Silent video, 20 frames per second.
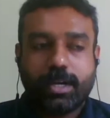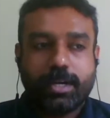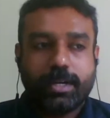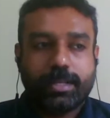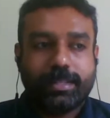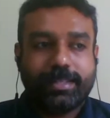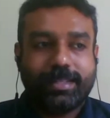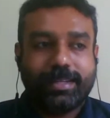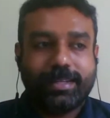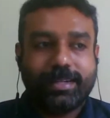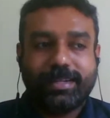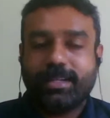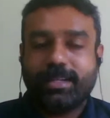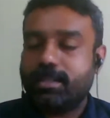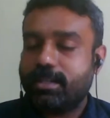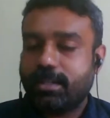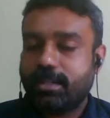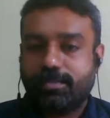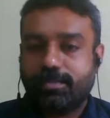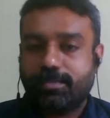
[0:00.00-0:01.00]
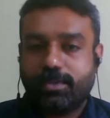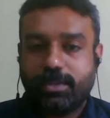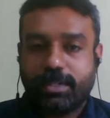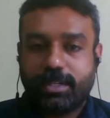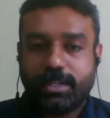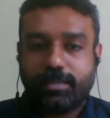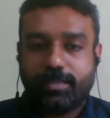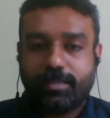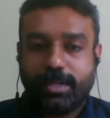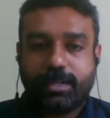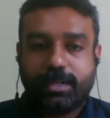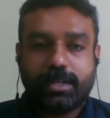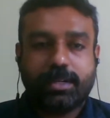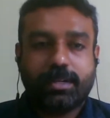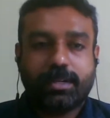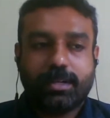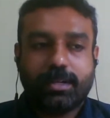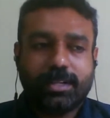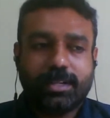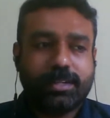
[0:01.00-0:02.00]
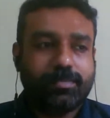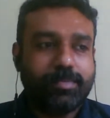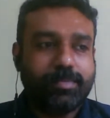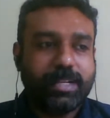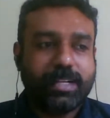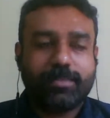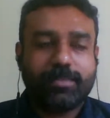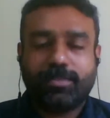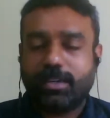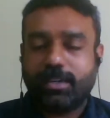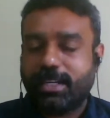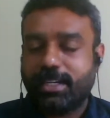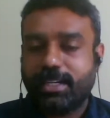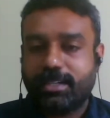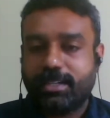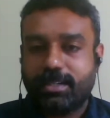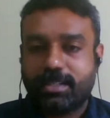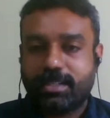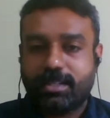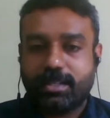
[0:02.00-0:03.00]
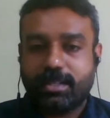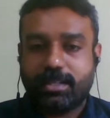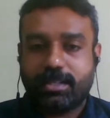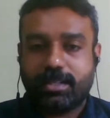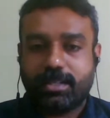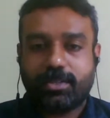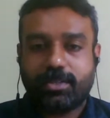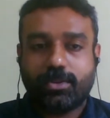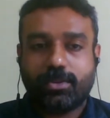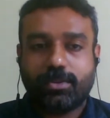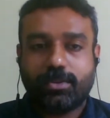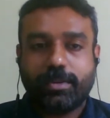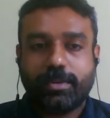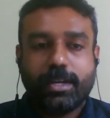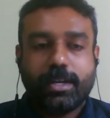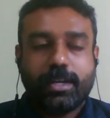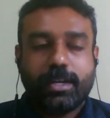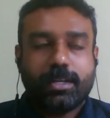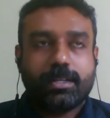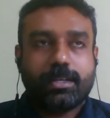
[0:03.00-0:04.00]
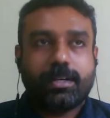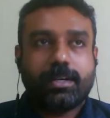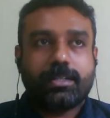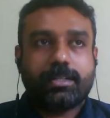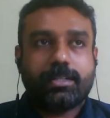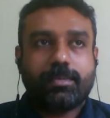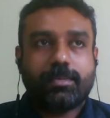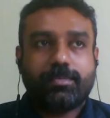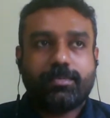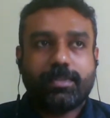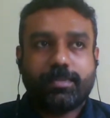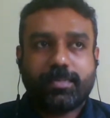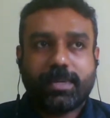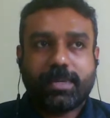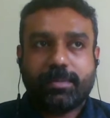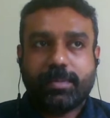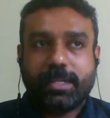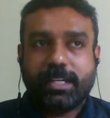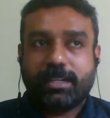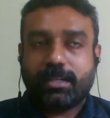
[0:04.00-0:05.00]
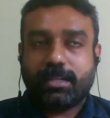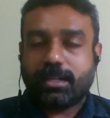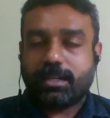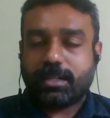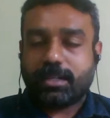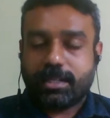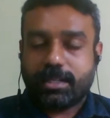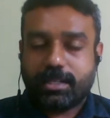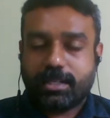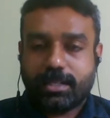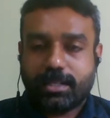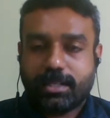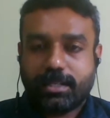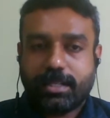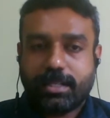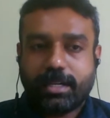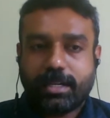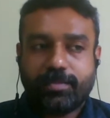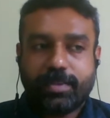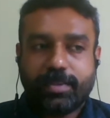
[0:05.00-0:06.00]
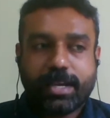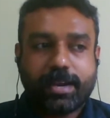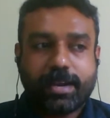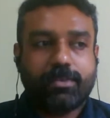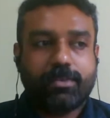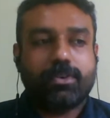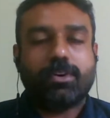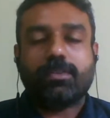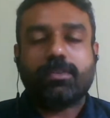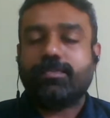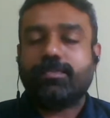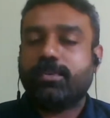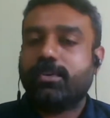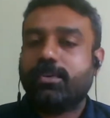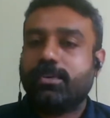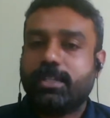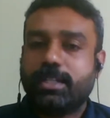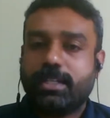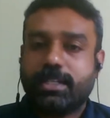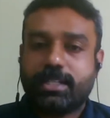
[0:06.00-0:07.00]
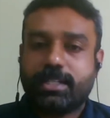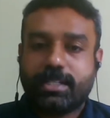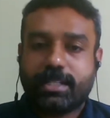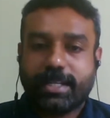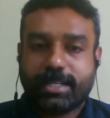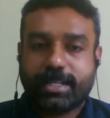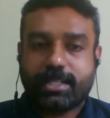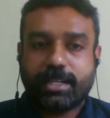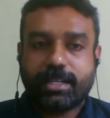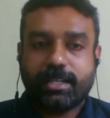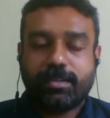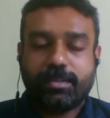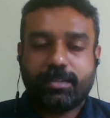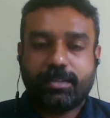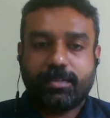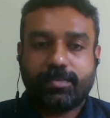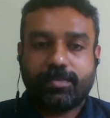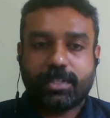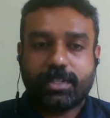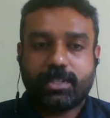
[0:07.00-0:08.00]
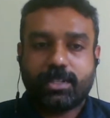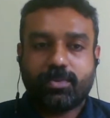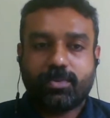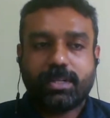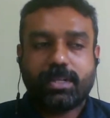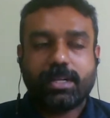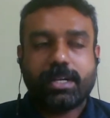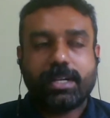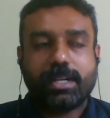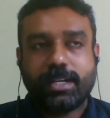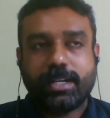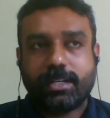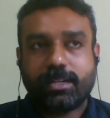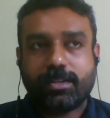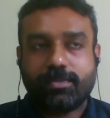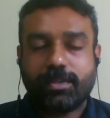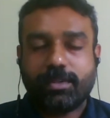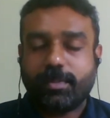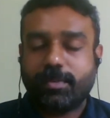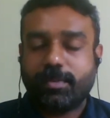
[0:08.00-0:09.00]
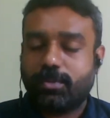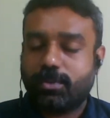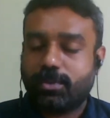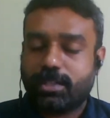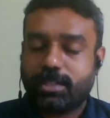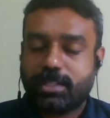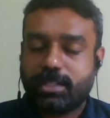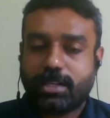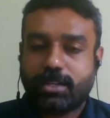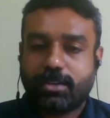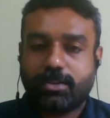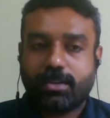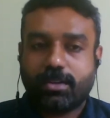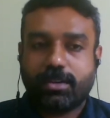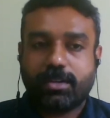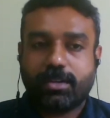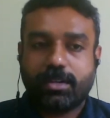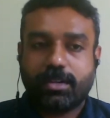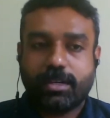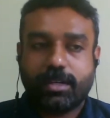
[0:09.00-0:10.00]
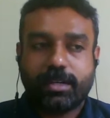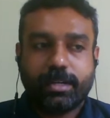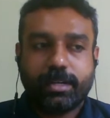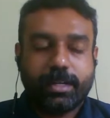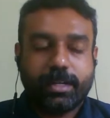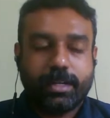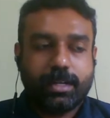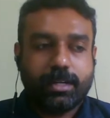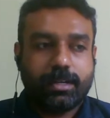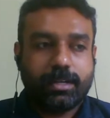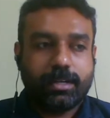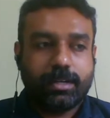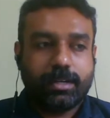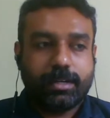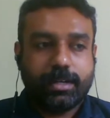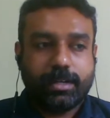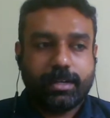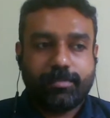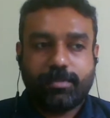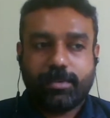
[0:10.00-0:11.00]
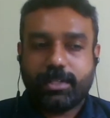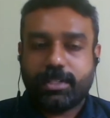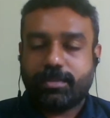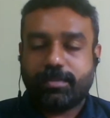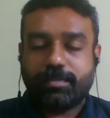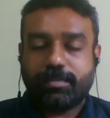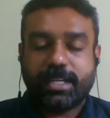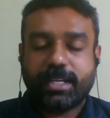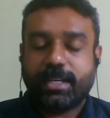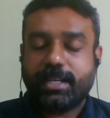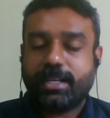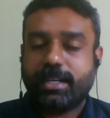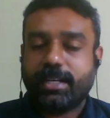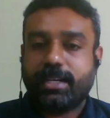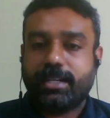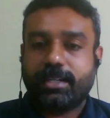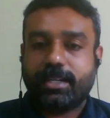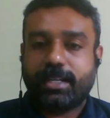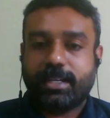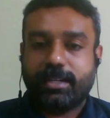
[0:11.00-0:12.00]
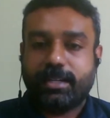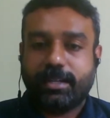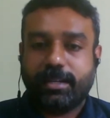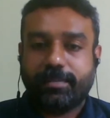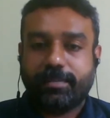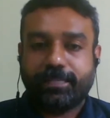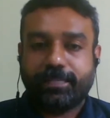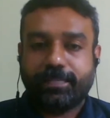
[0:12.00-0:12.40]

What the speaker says: the industrial effluent treatment, be it for any industries. So some of the primary targets that we have gone for is textile, the first one, and later we'll be focusing on effluents from dairy and tannery.